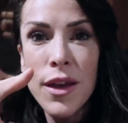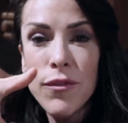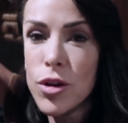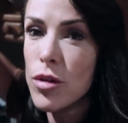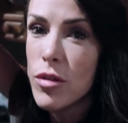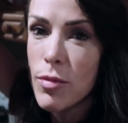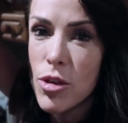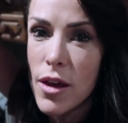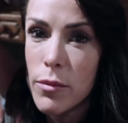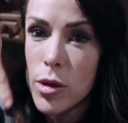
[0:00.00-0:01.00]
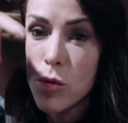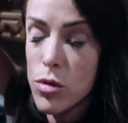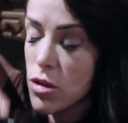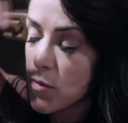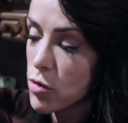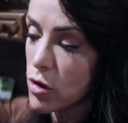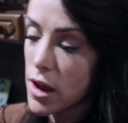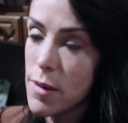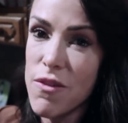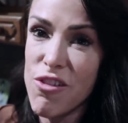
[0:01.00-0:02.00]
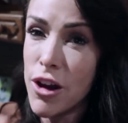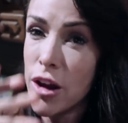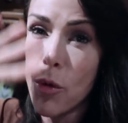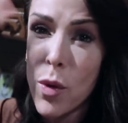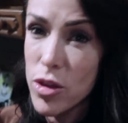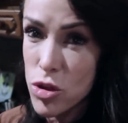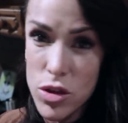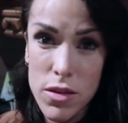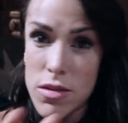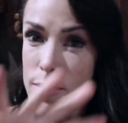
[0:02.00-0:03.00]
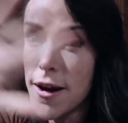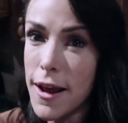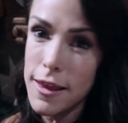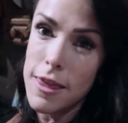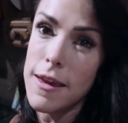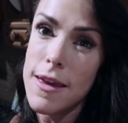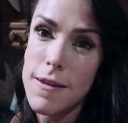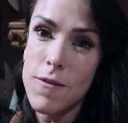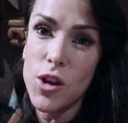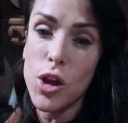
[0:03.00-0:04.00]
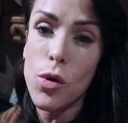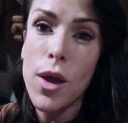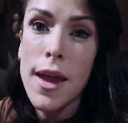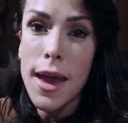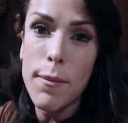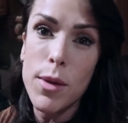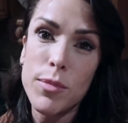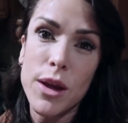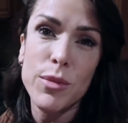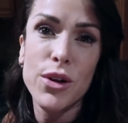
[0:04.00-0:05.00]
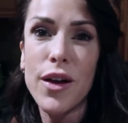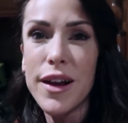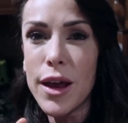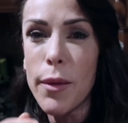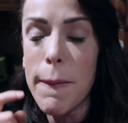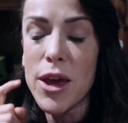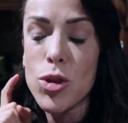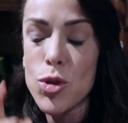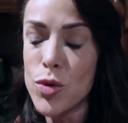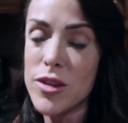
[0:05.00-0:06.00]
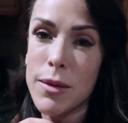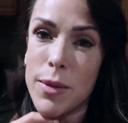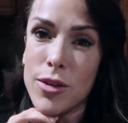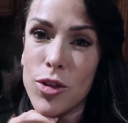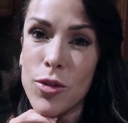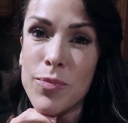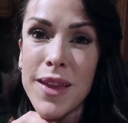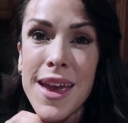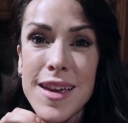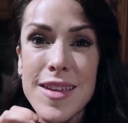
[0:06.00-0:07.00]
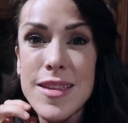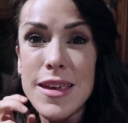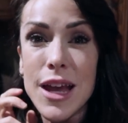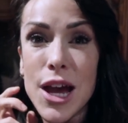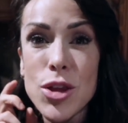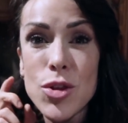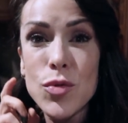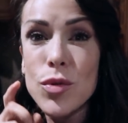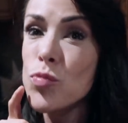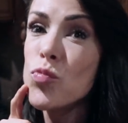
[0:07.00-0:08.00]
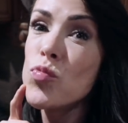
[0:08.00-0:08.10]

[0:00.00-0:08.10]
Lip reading: If you're new to my channel, make sure to subscribe. If you have any questions about anything in this video, hit me up down below and I'll make sure to get back to you. See you guys soon.